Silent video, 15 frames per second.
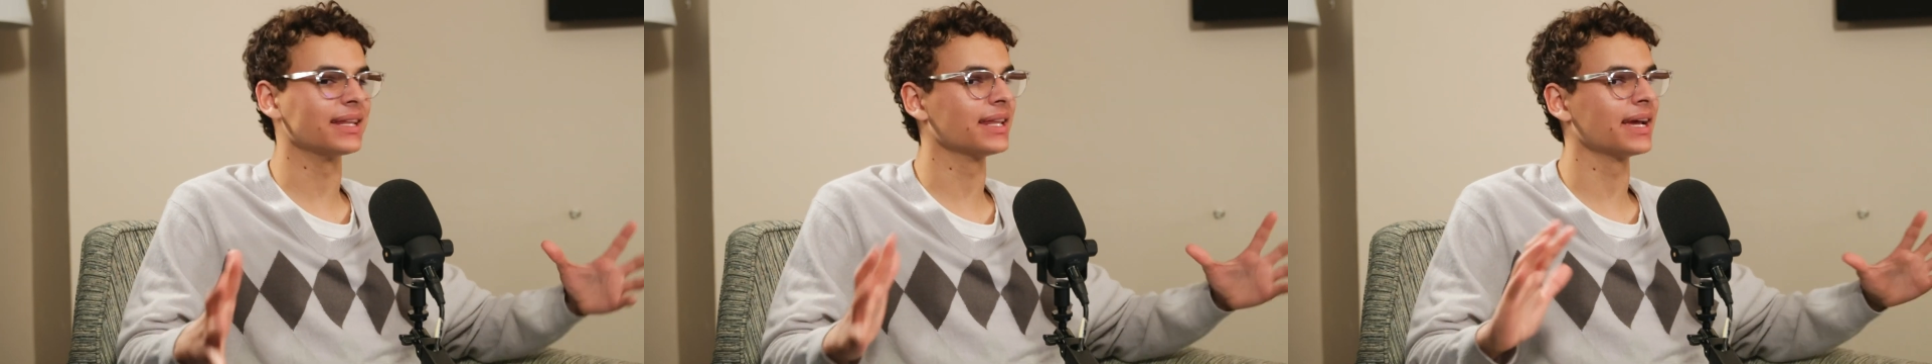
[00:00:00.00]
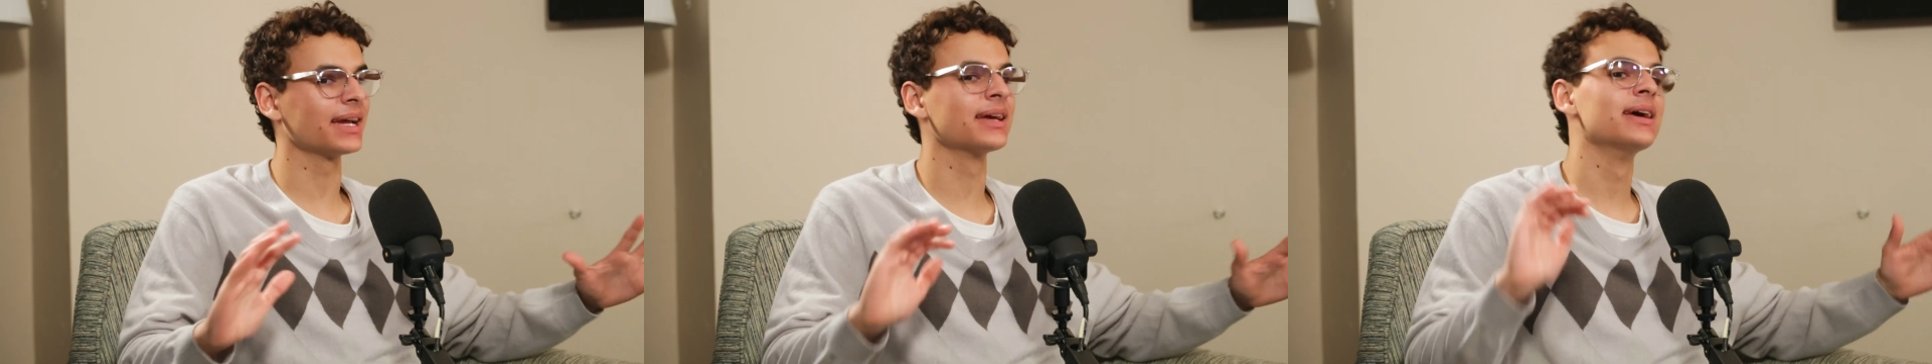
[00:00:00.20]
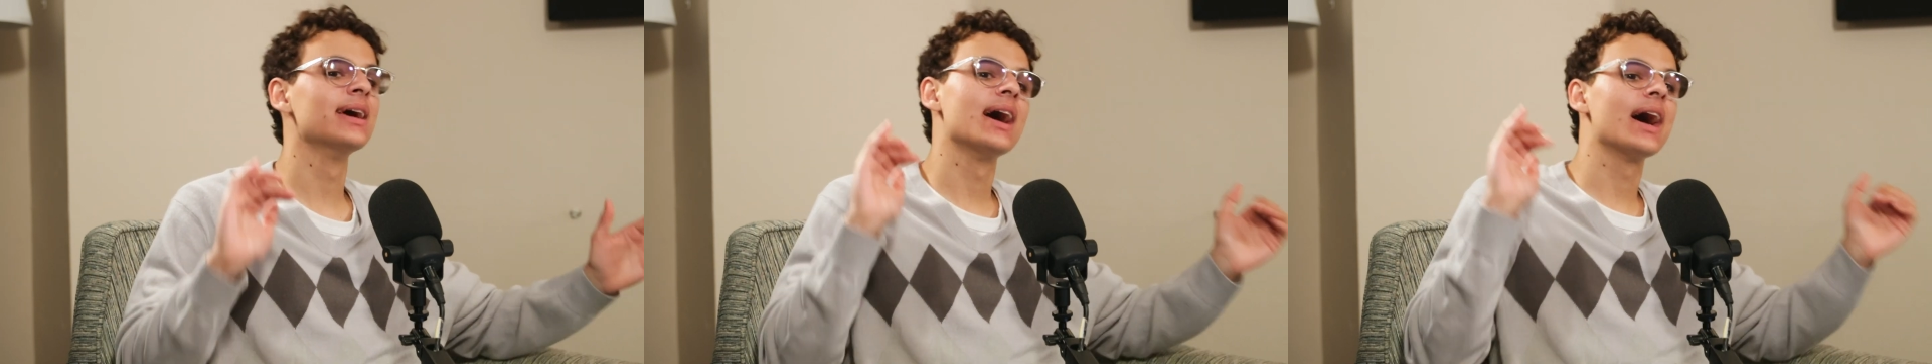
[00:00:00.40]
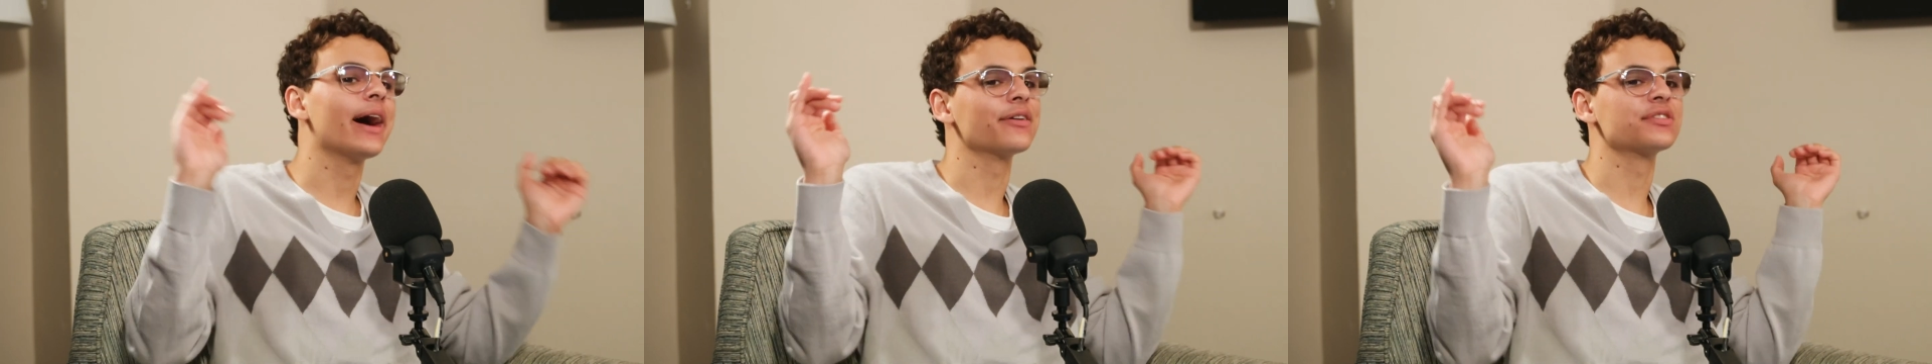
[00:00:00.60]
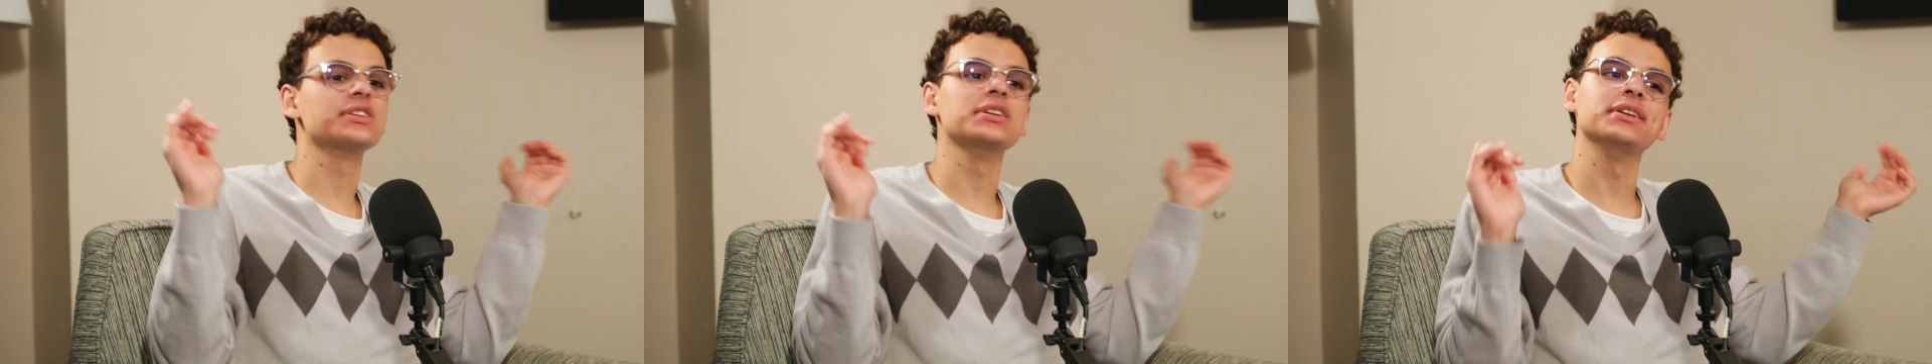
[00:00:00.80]
and like
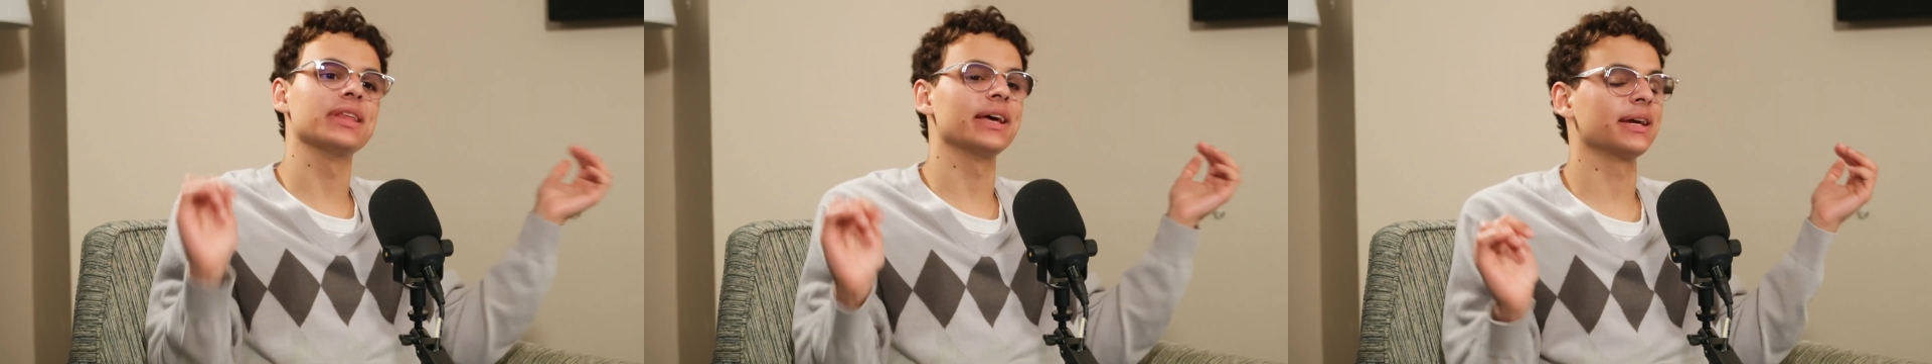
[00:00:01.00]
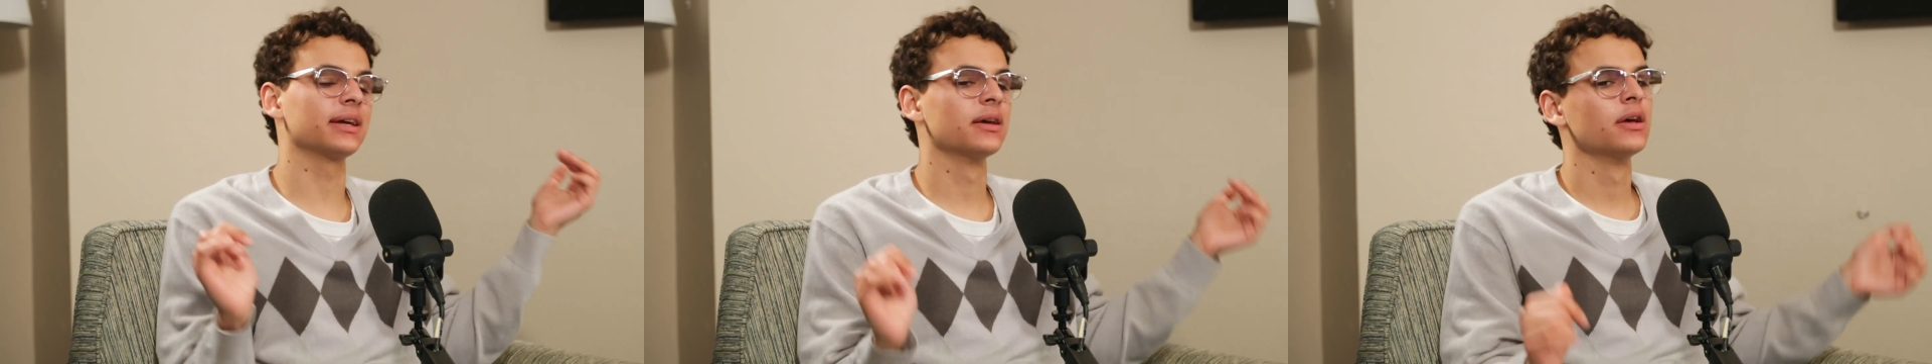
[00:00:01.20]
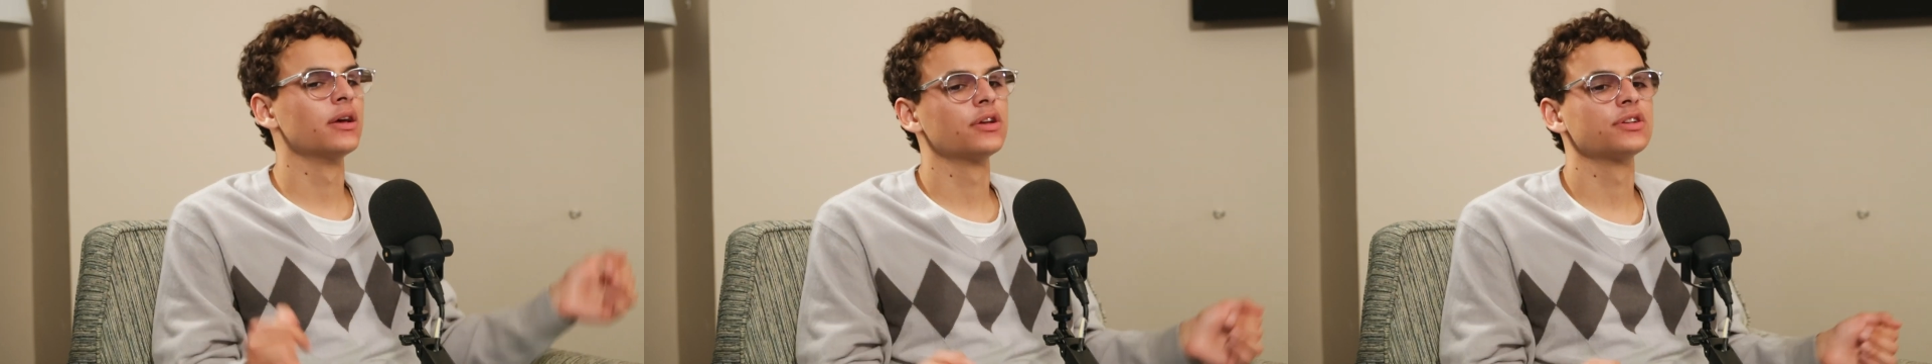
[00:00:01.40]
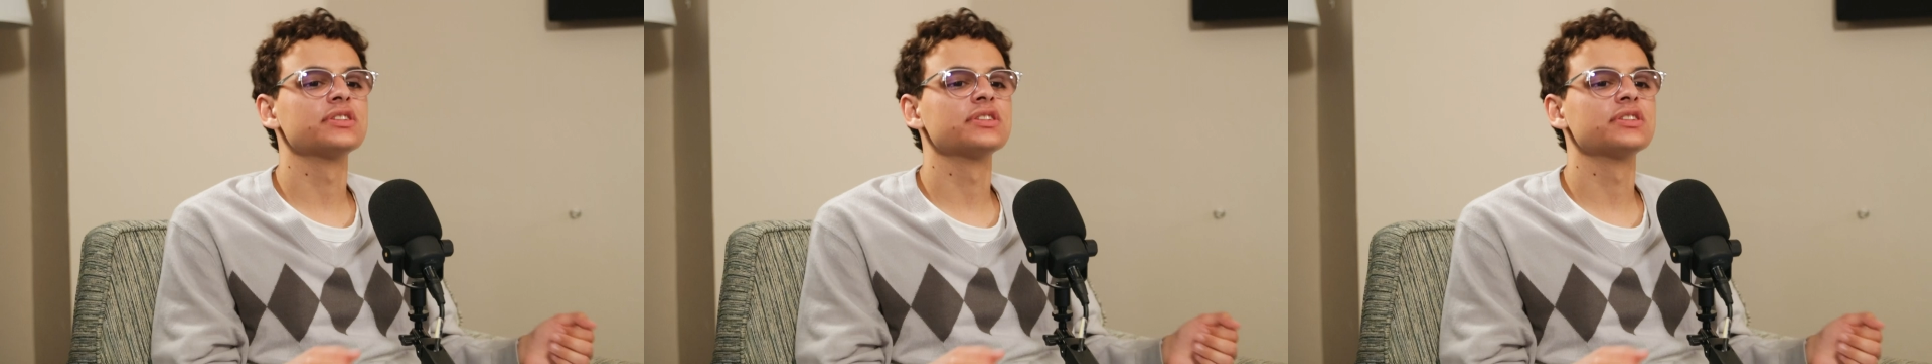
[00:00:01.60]
how she's like,